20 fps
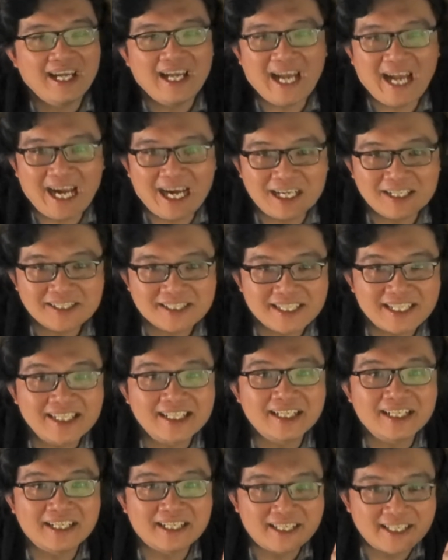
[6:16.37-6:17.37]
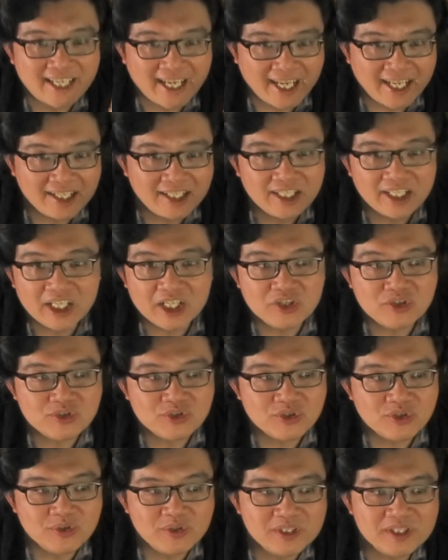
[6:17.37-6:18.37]
as it again
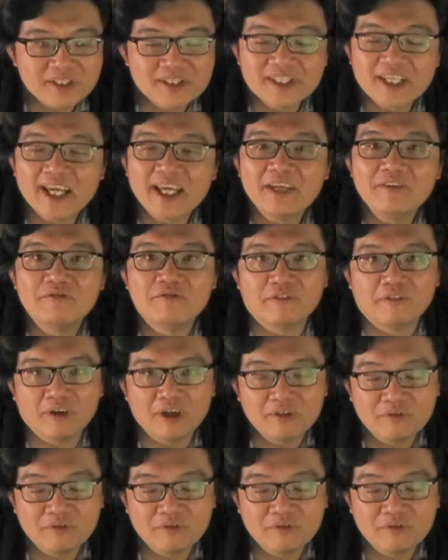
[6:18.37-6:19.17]
introduces a very,